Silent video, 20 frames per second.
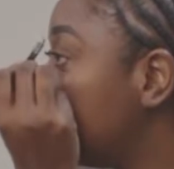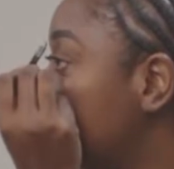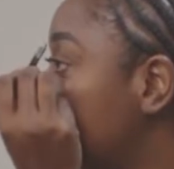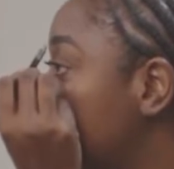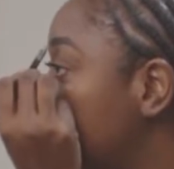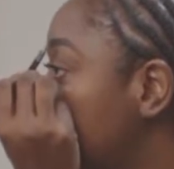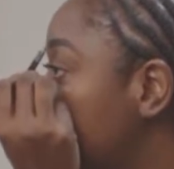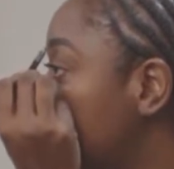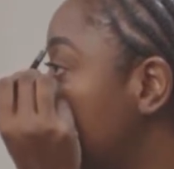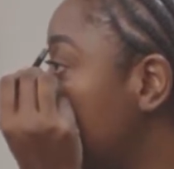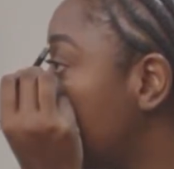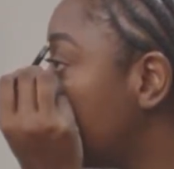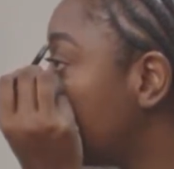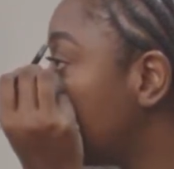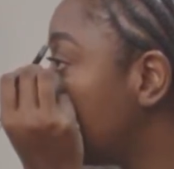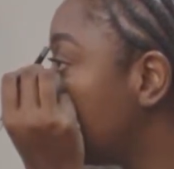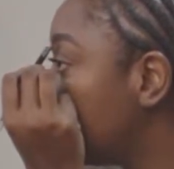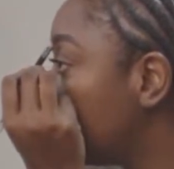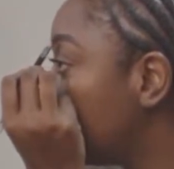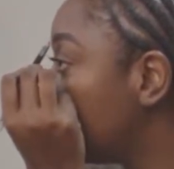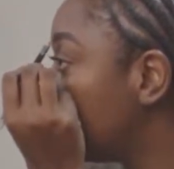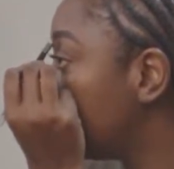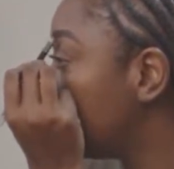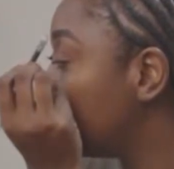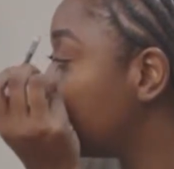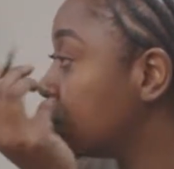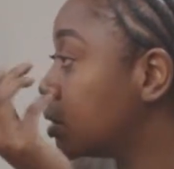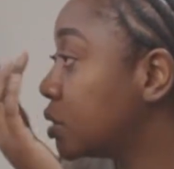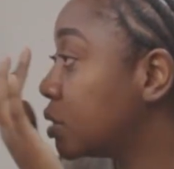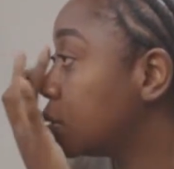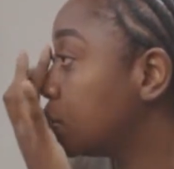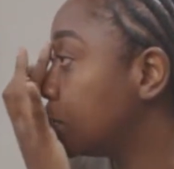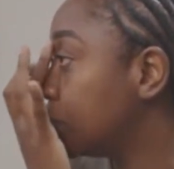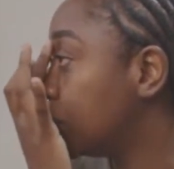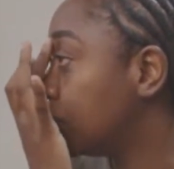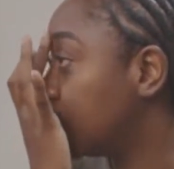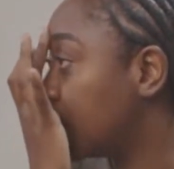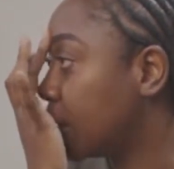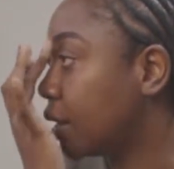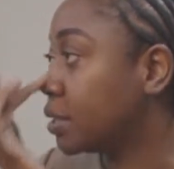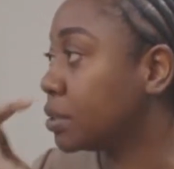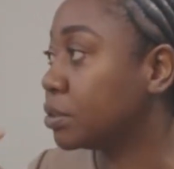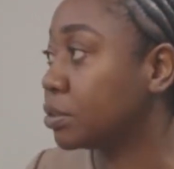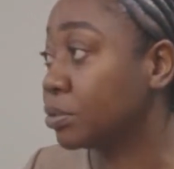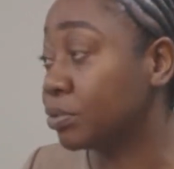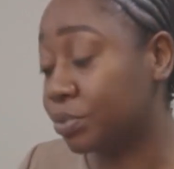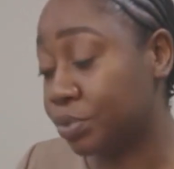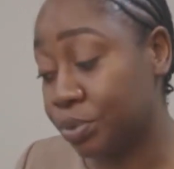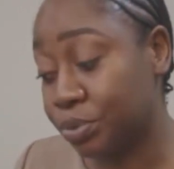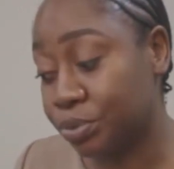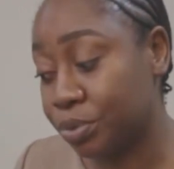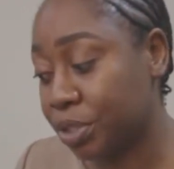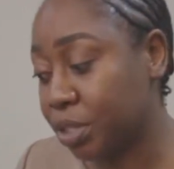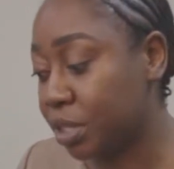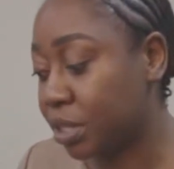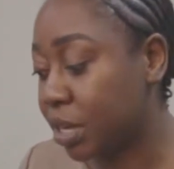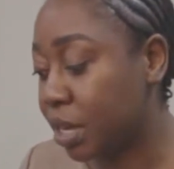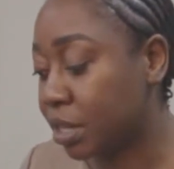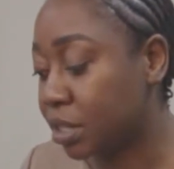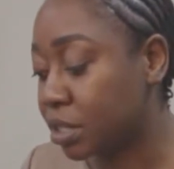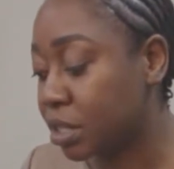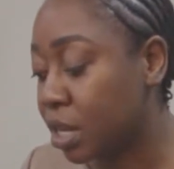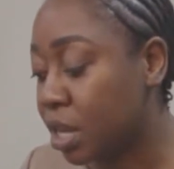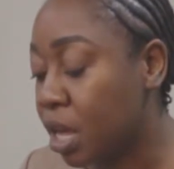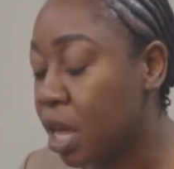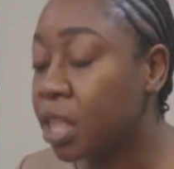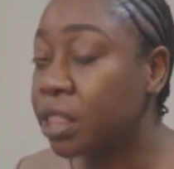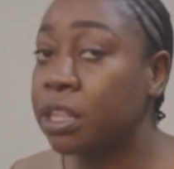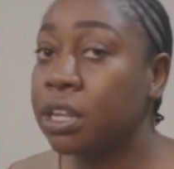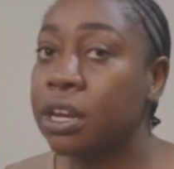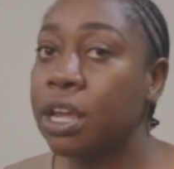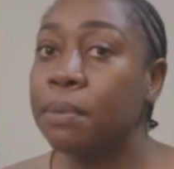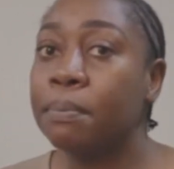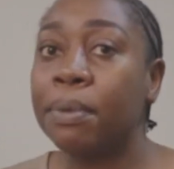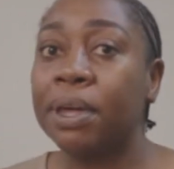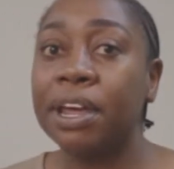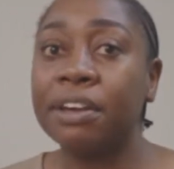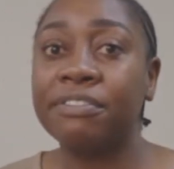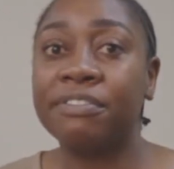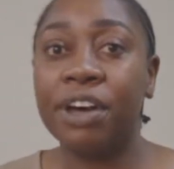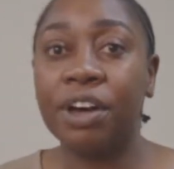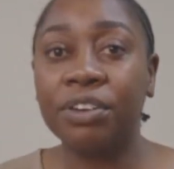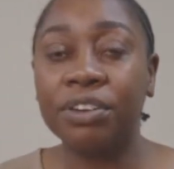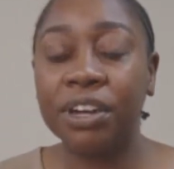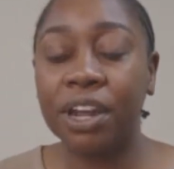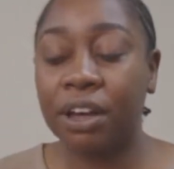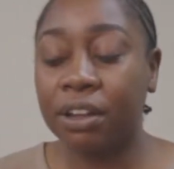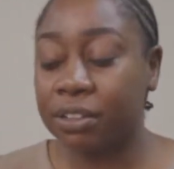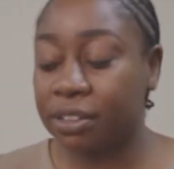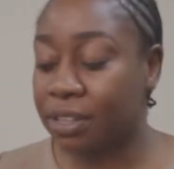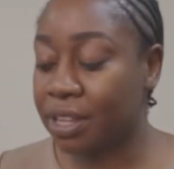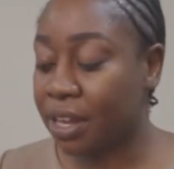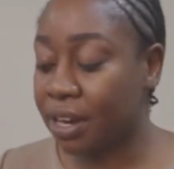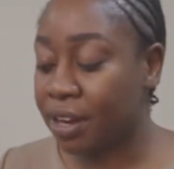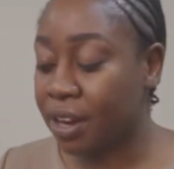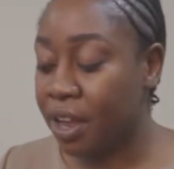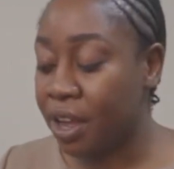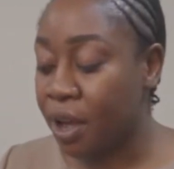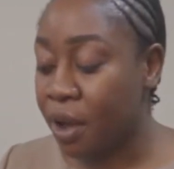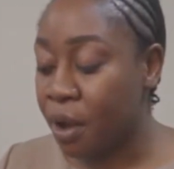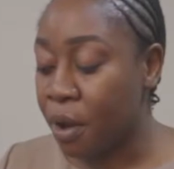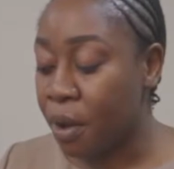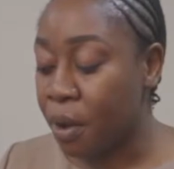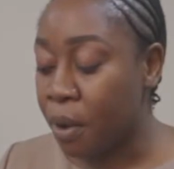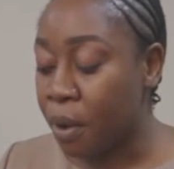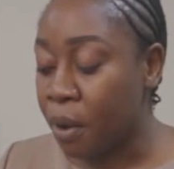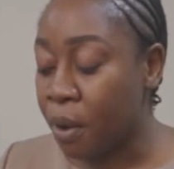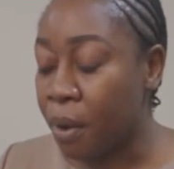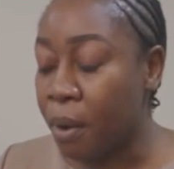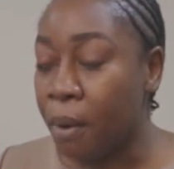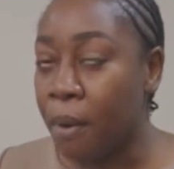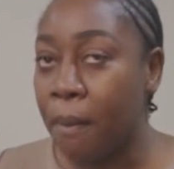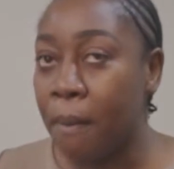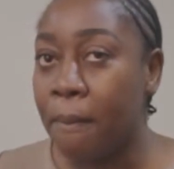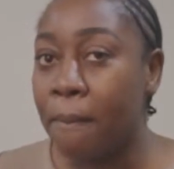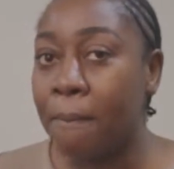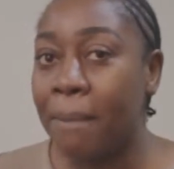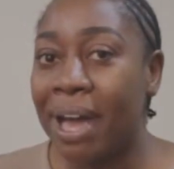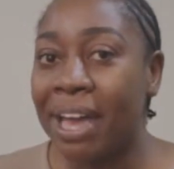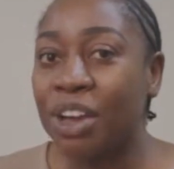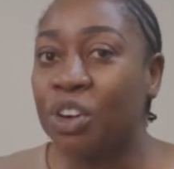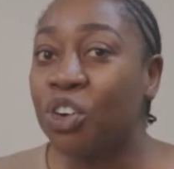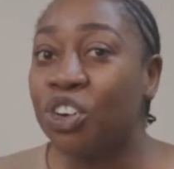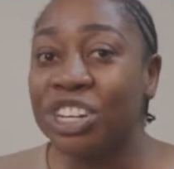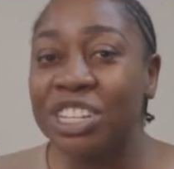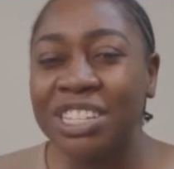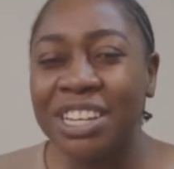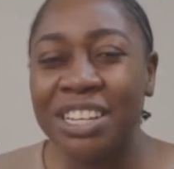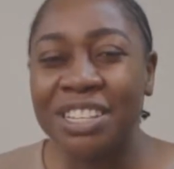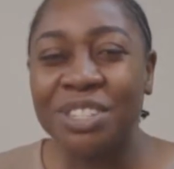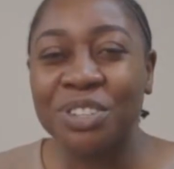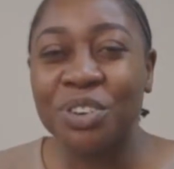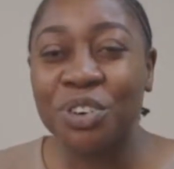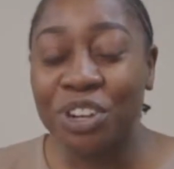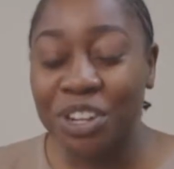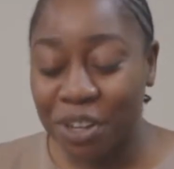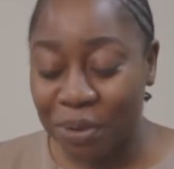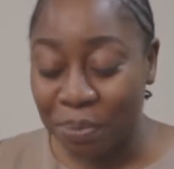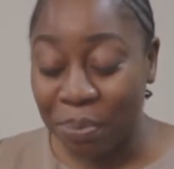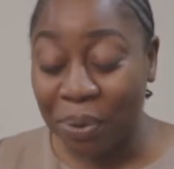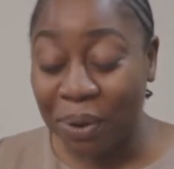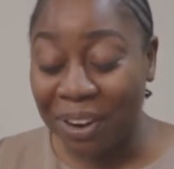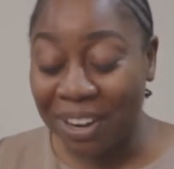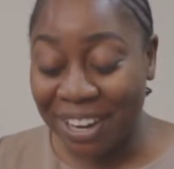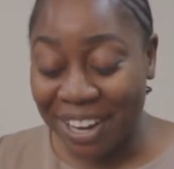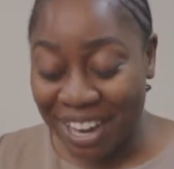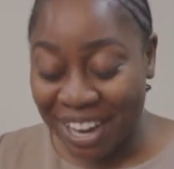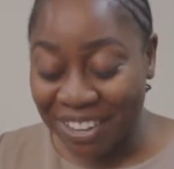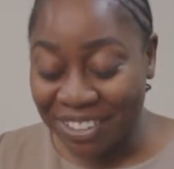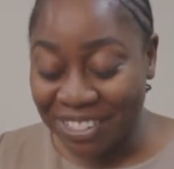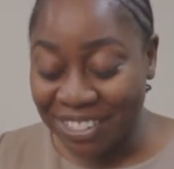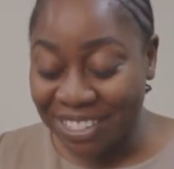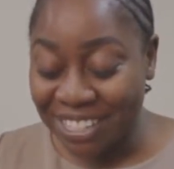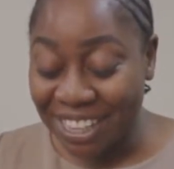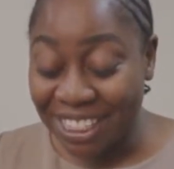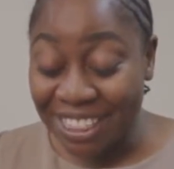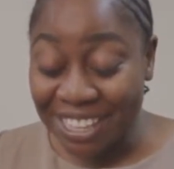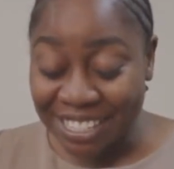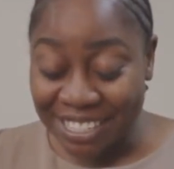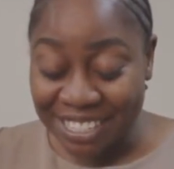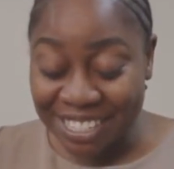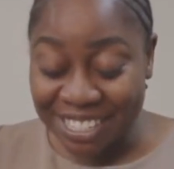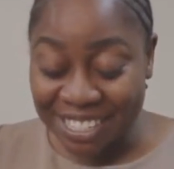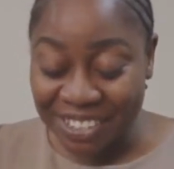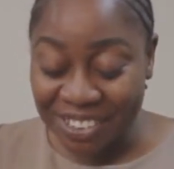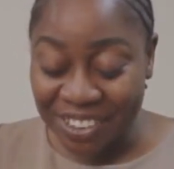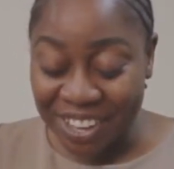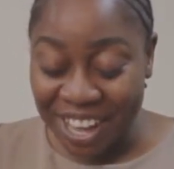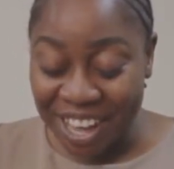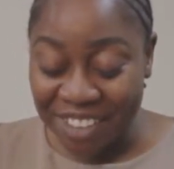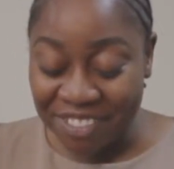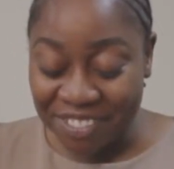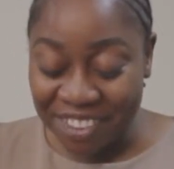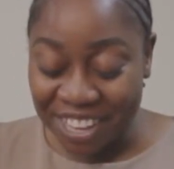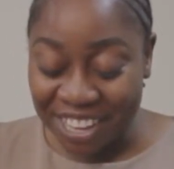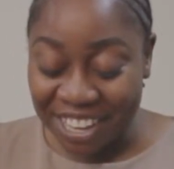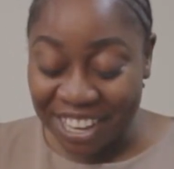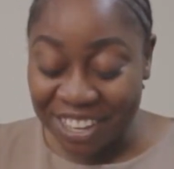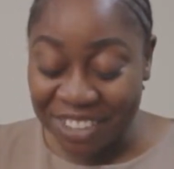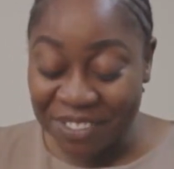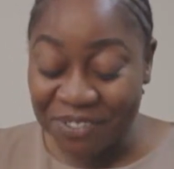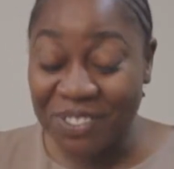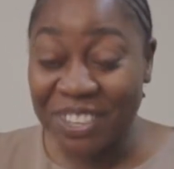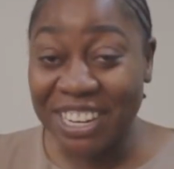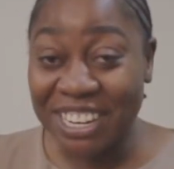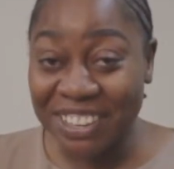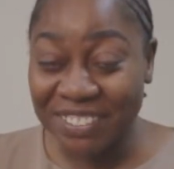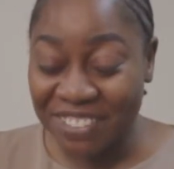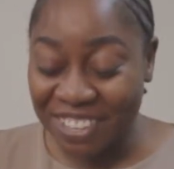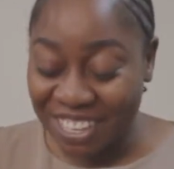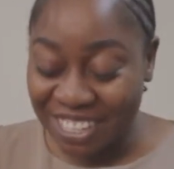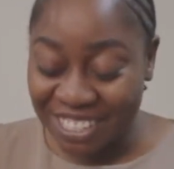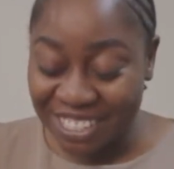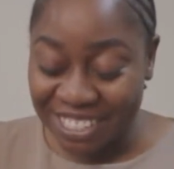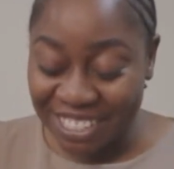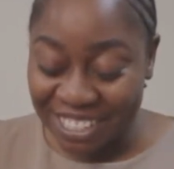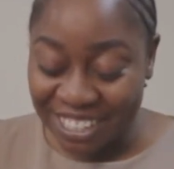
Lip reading: yes, yes. I don't know if they were just being nice or if they really liked the name, but I found out that my audience couldn't pronounce The Sizzle Cafe. Can you believe it?